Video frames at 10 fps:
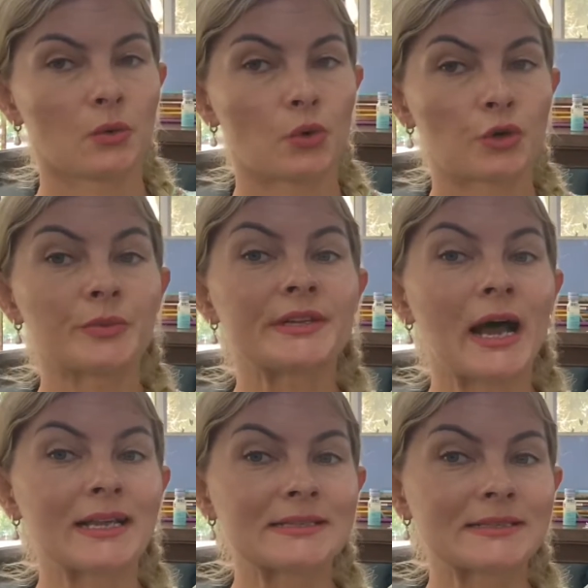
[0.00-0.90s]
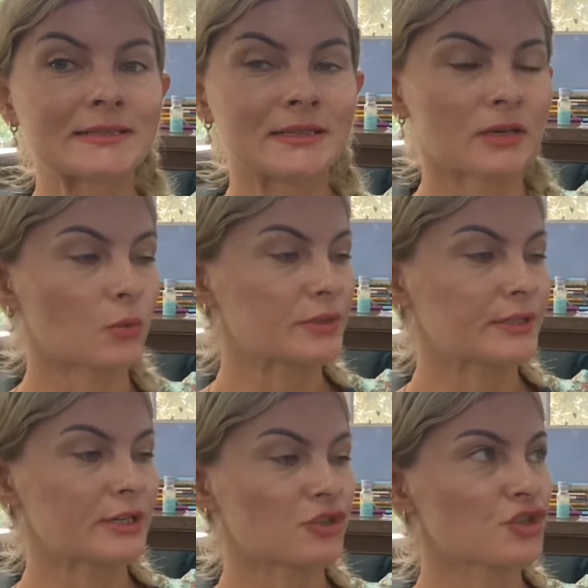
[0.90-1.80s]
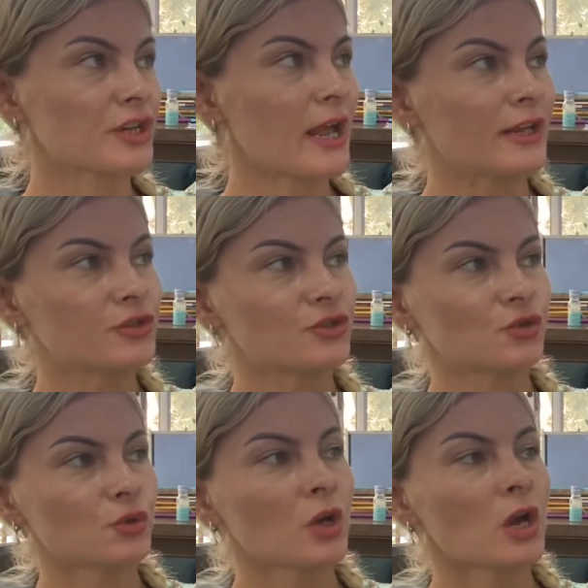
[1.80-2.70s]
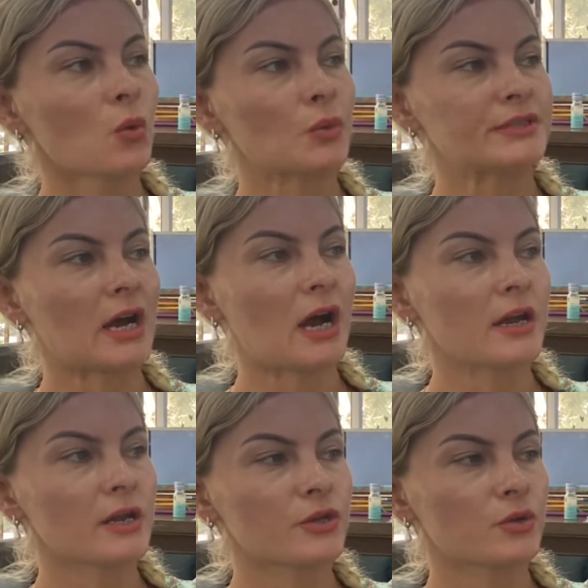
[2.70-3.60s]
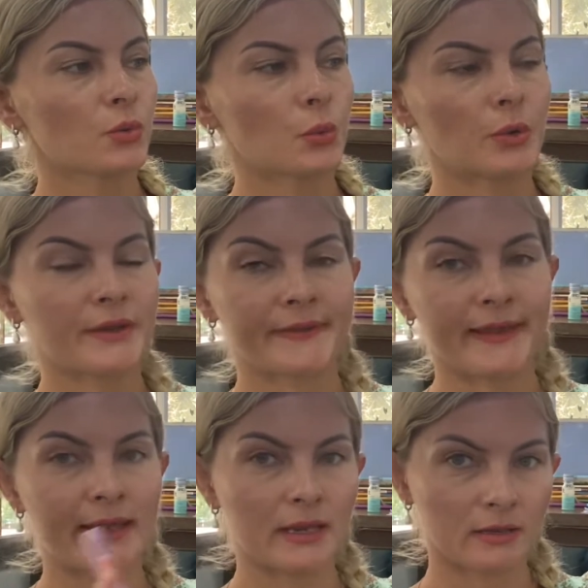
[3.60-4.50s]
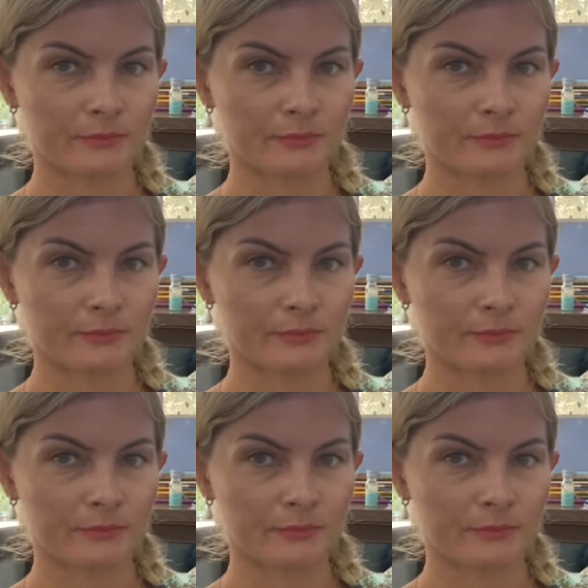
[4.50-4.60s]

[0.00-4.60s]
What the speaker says: verb does with he, she, and do with I, you, with, they